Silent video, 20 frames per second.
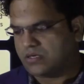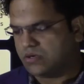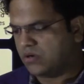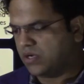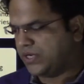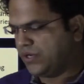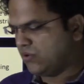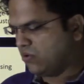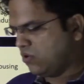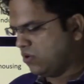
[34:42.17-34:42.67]

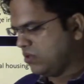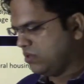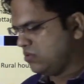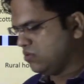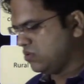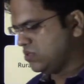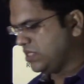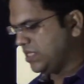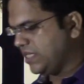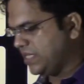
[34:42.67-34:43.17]
in all
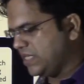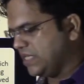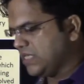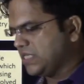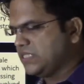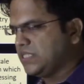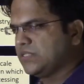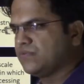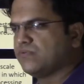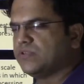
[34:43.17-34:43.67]
those
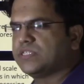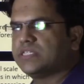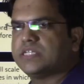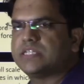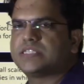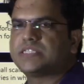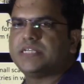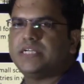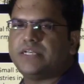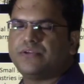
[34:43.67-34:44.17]
areas it was the
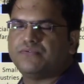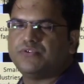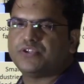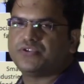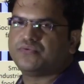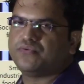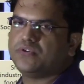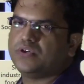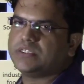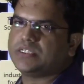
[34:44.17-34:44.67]
state
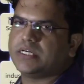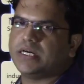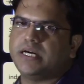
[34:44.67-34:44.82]
which was